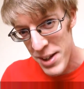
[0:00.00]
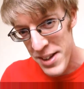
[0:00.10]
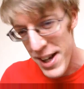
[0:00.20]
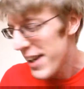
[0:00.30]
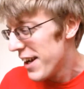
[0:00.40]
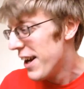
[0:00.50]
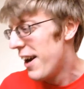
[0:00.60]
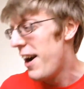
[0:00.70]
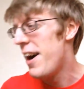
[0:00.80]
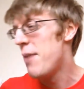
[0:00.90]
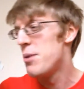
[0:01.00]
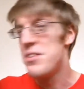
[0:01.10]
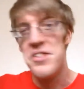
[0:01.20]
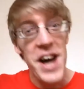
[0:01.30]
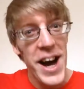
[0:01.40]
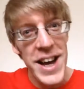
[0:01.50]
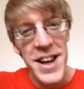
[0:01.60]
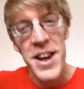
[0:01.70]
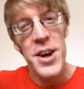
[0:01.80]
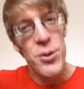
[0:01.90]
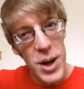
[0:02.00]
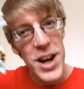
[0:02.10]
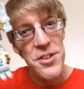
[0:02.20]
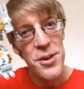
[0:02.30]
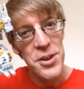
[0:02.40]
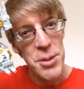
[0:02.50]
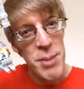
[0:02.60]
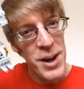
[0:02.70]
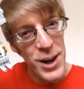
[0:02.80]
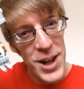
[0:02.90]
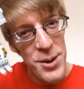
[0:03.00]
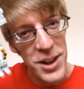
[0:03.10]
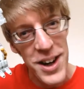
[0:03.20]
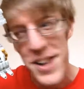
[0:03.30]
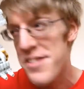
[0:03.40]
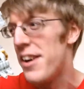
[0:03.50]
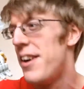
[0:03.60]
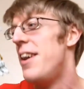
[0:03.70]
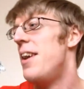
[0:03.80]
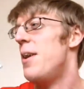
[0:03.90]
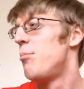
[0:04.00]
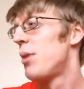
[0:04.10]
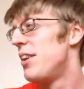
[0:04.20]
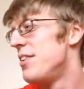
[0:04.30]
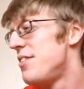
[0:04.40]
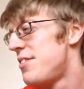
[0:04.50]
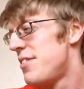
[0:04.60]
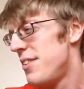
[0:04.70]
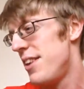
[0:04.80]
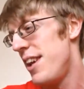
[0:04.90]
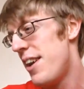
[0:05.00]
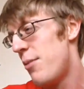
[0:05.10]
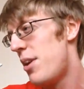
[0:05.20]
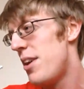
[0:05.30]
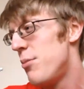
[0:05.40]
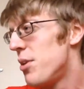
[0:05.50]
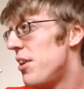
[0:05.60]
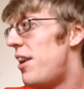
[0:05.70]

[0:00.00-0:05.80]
day. But today we're talking about LIOKAISER because, yeah, why wouldn't